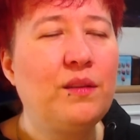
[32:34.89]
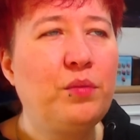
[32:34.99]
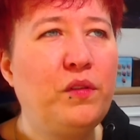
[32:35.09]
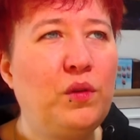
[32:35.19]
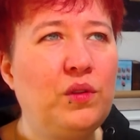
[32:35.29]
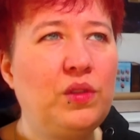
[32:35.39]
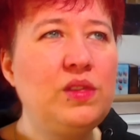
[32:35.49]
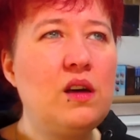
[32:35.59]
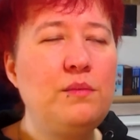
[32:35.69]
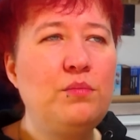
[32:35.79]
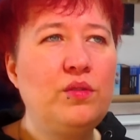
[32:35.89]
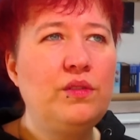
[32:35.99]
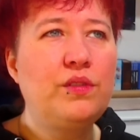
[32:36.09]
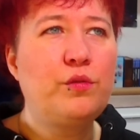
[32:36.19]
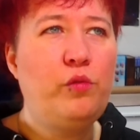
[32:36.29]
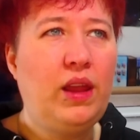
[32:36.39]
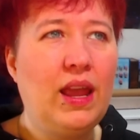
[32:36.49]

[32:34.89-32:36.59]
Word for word: episode a 9.3.